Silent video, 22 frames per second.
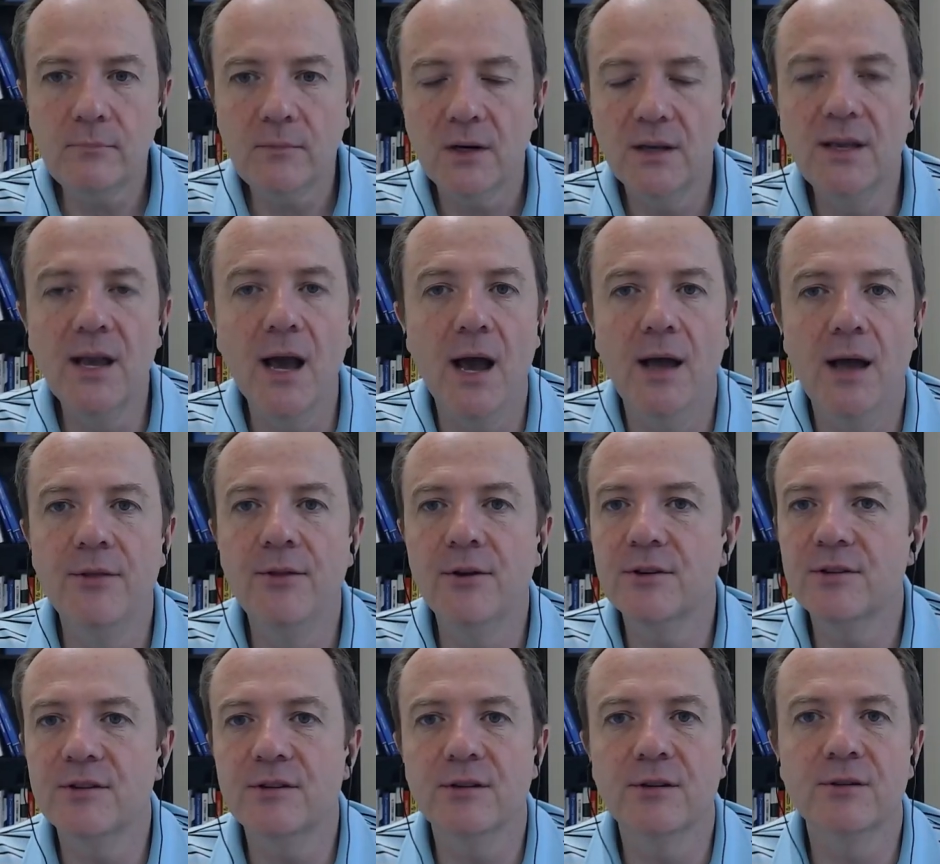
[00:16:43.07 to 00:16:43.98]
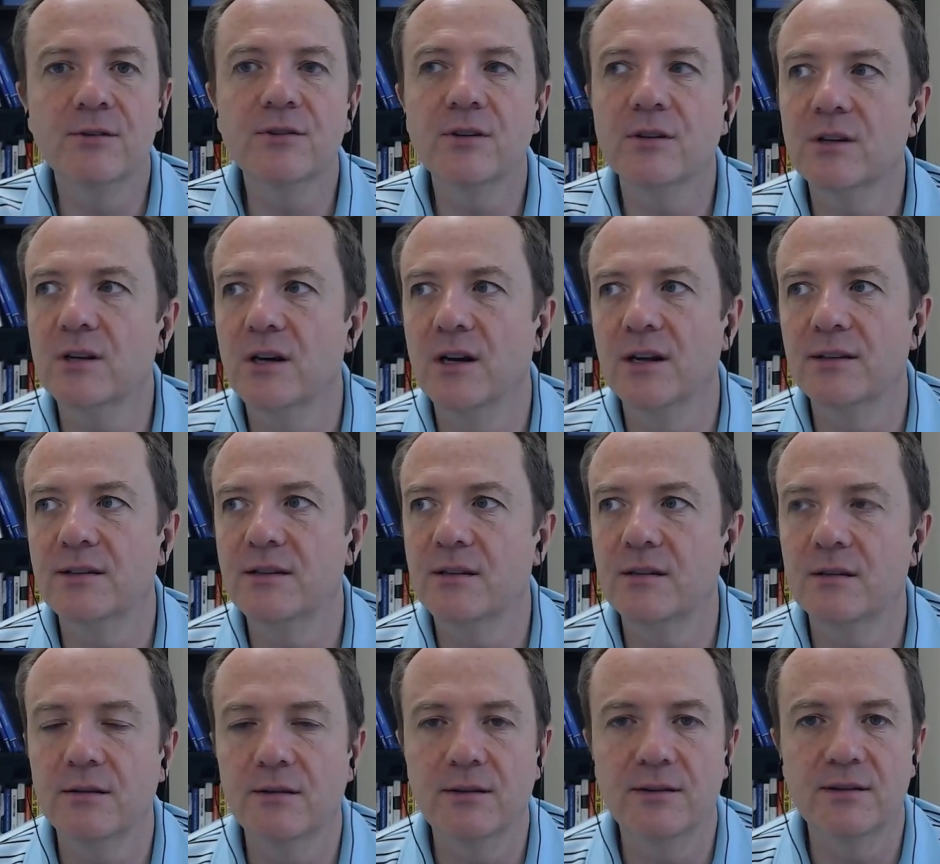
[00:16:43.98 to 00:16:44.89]
Yeah. And there's, there's
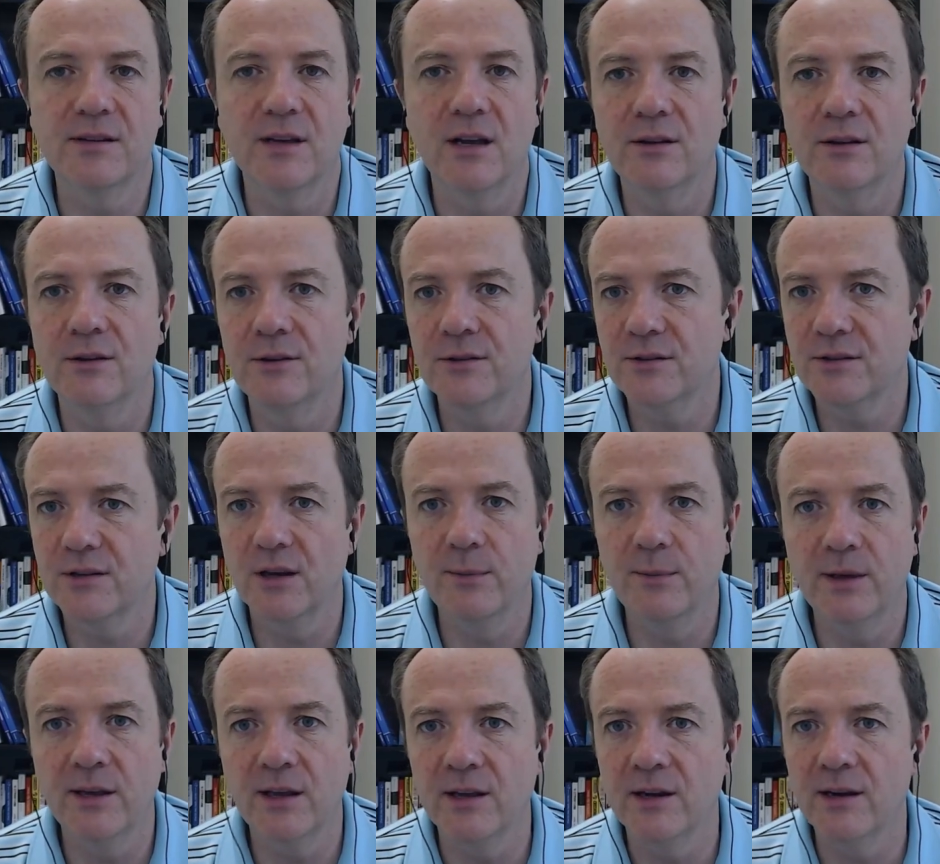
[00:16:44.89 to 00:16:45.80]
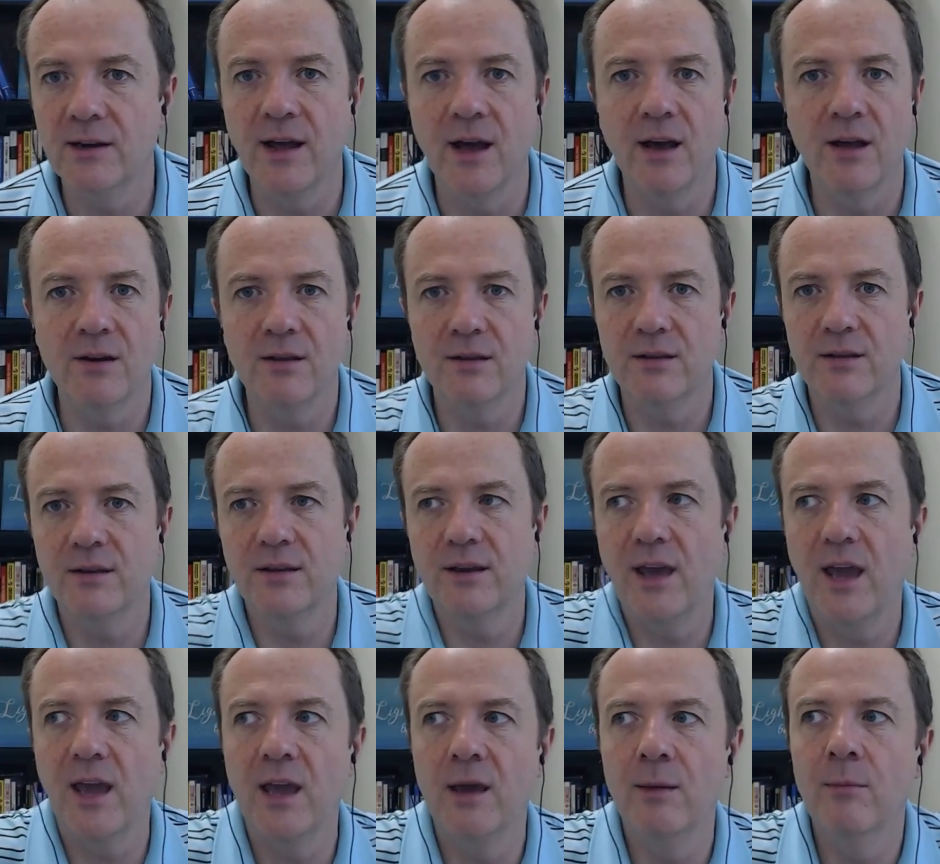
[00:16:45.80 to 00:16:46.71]
constantly sellers coming in and out of the
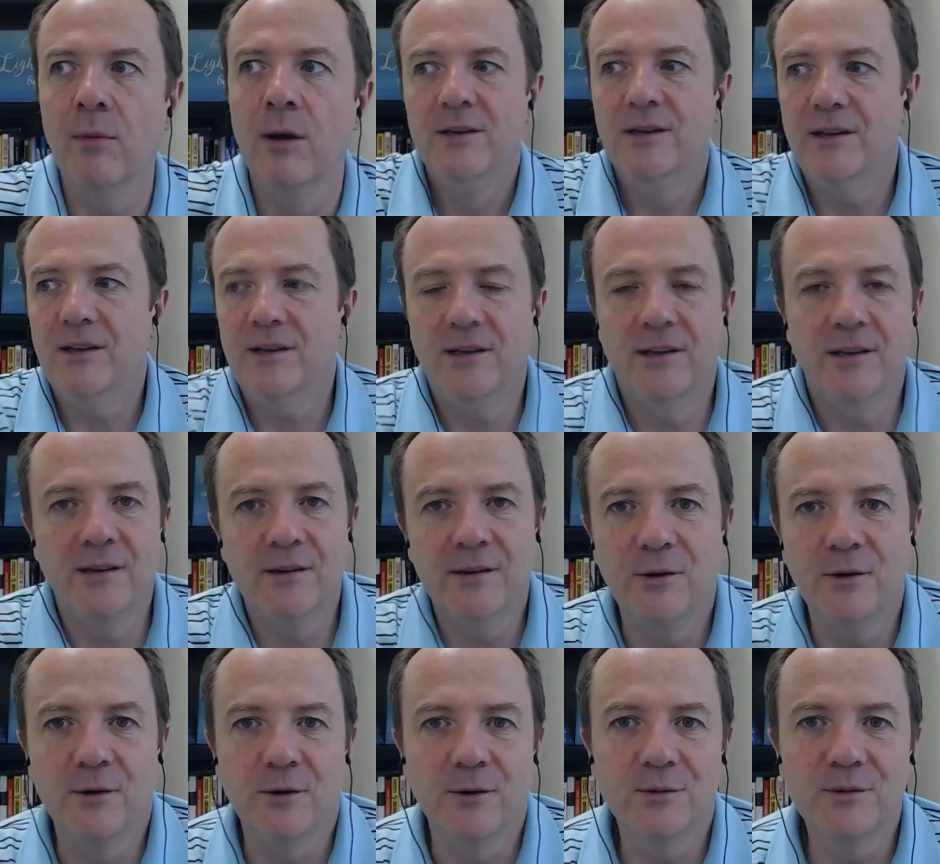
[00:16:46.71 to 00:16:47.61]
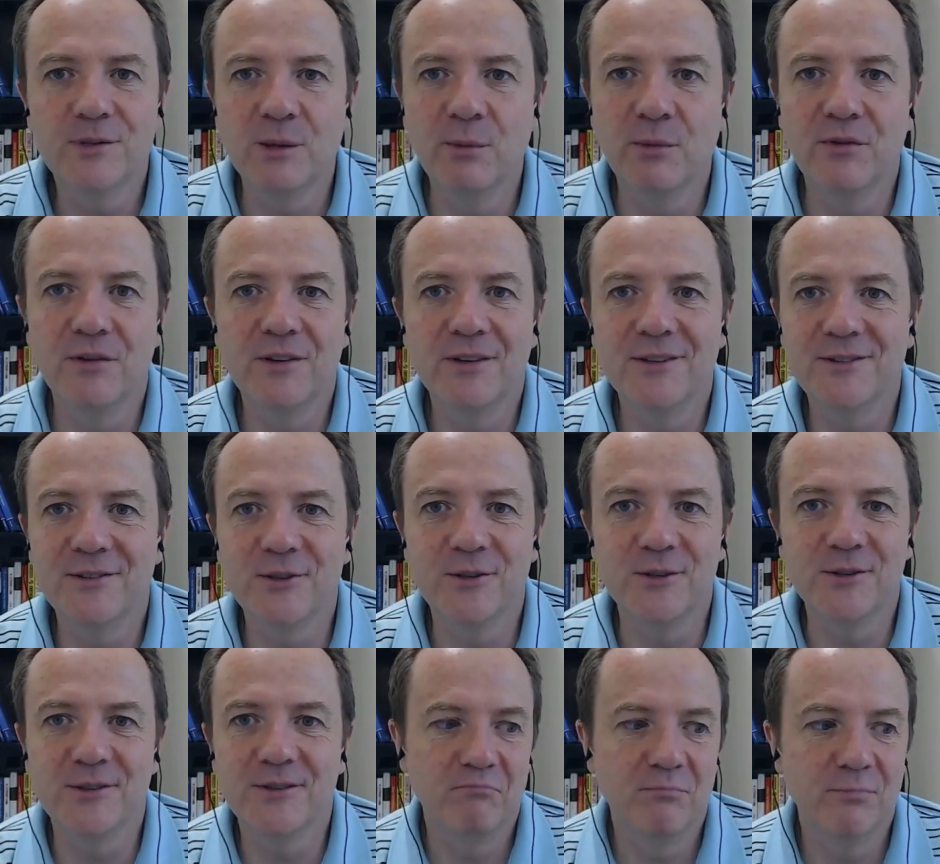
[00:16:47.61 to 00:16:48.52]
game. And, you know, some of it is
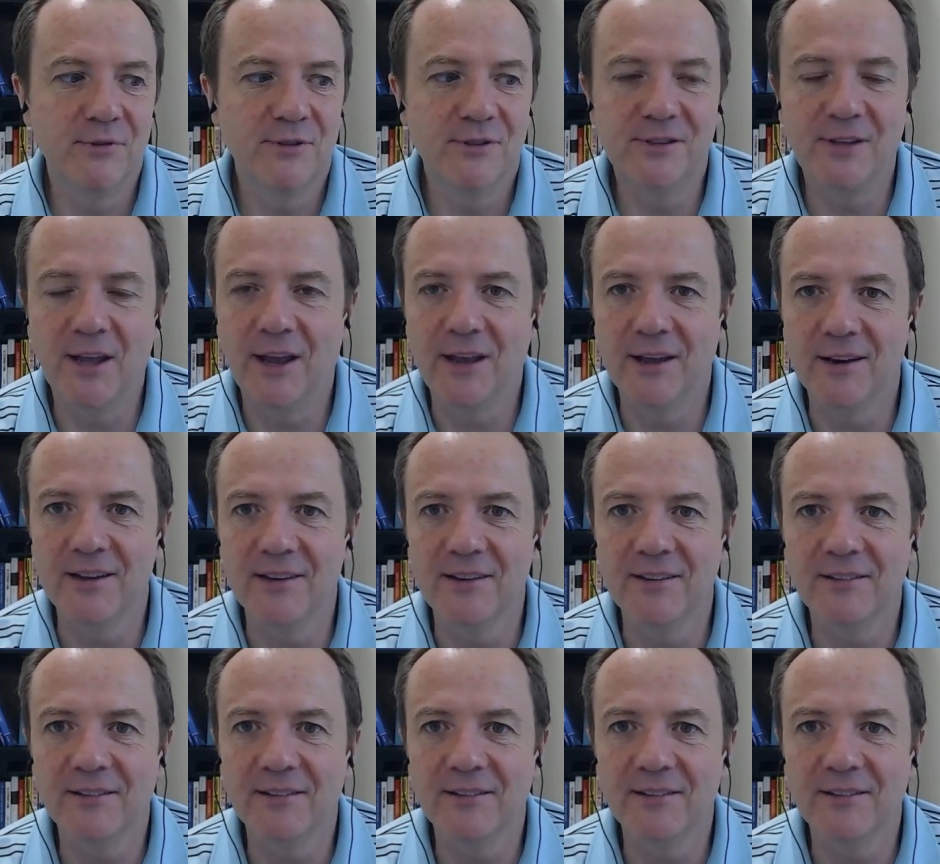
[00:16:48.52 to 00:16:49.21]
just stay in it.